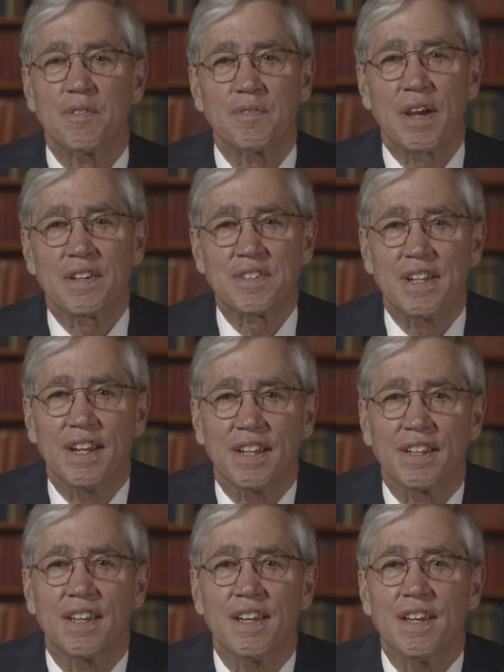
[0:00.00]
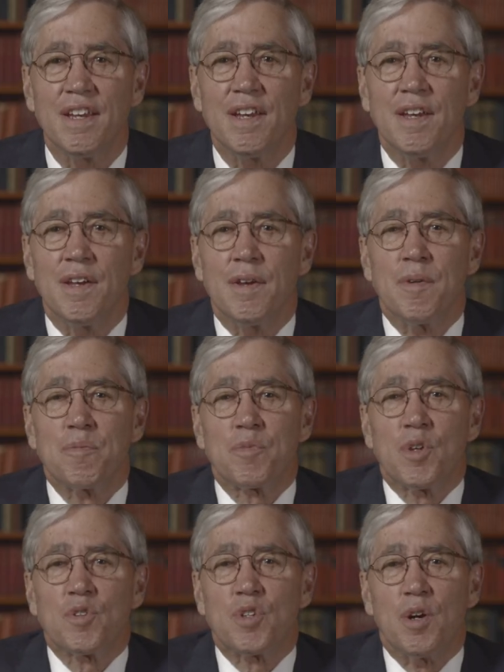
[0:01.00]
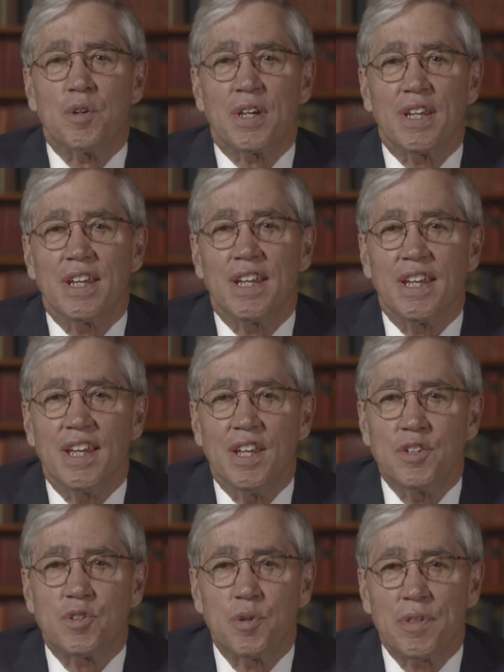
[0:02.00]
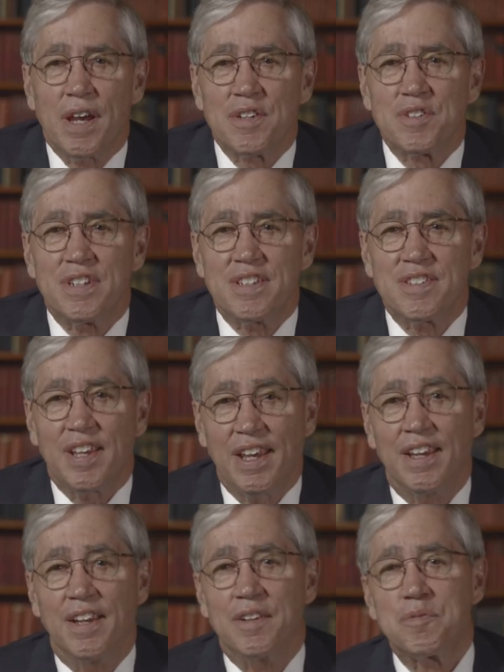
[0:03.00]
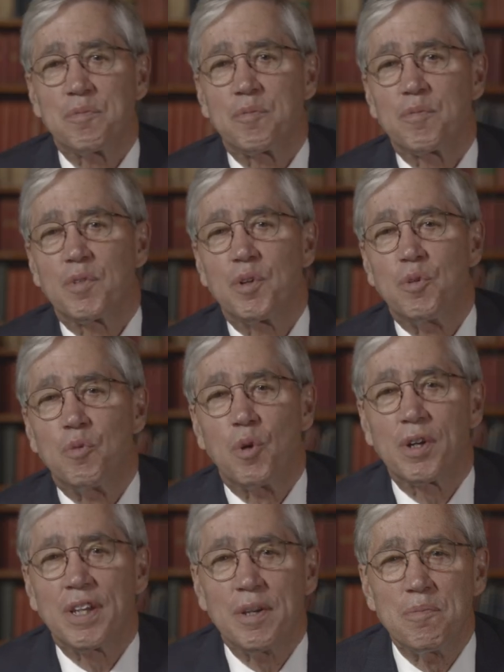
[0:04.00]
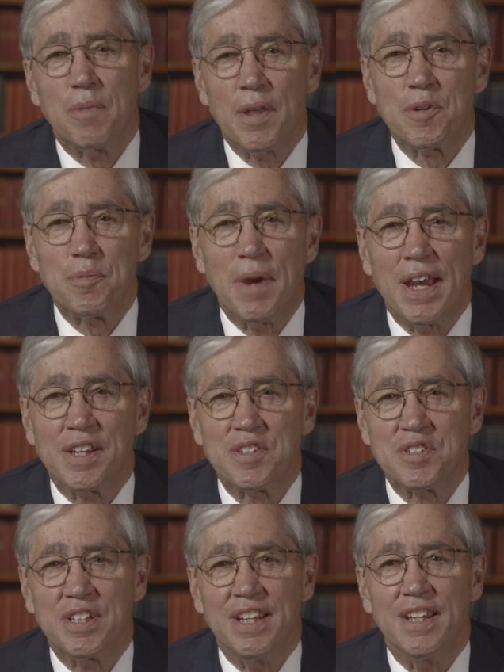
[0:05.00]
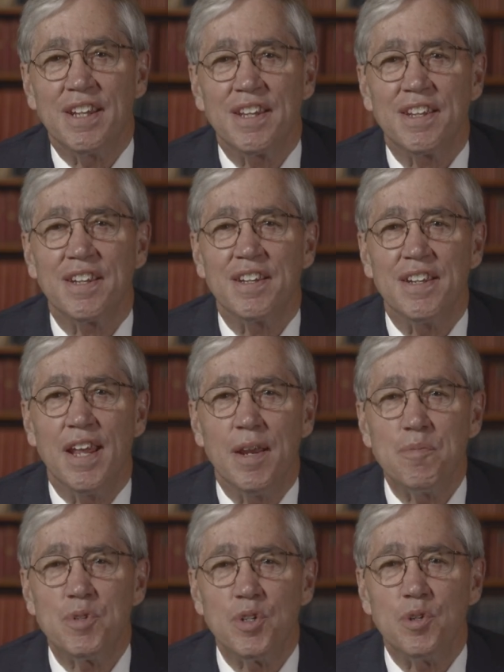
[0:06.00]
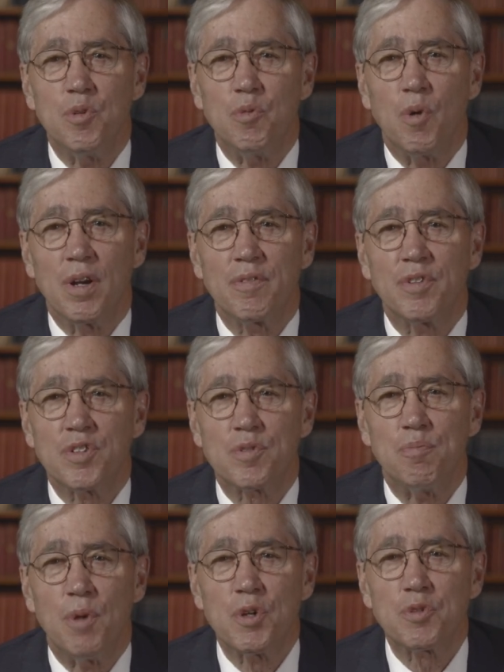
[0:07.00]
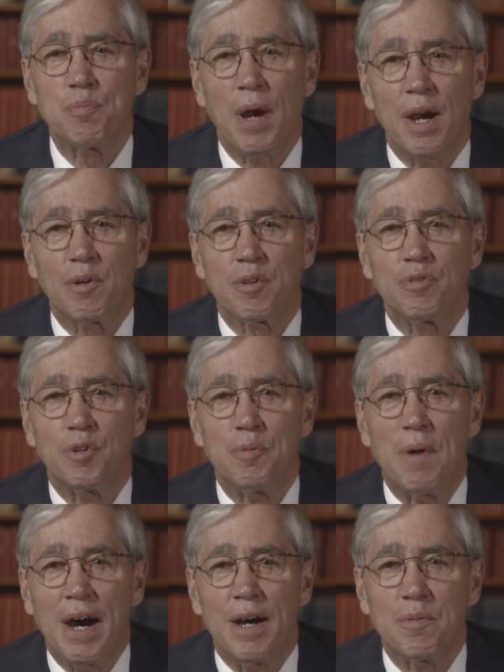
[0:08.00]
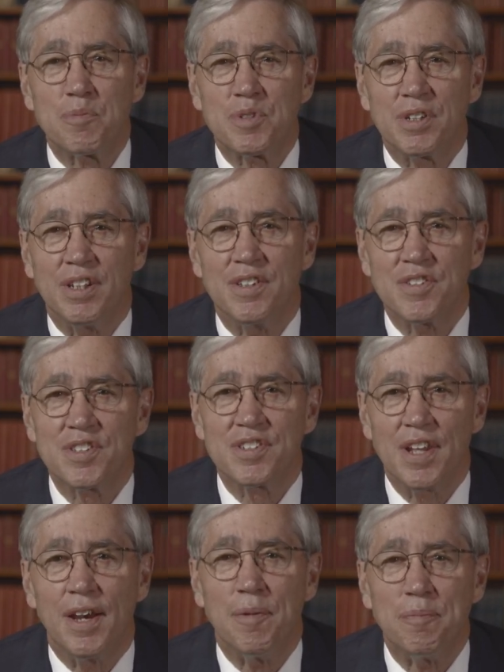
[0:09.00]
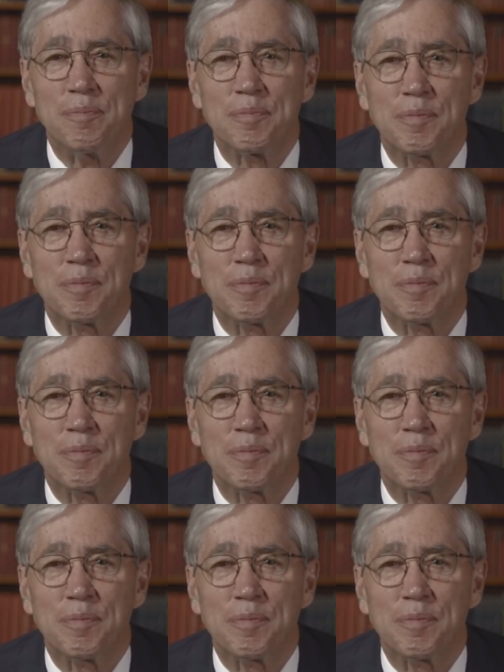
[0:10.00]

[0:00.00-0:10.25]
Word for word: Fascinating. So in 2010, Working Mother magazine named you one of its most powerful moms in STEM.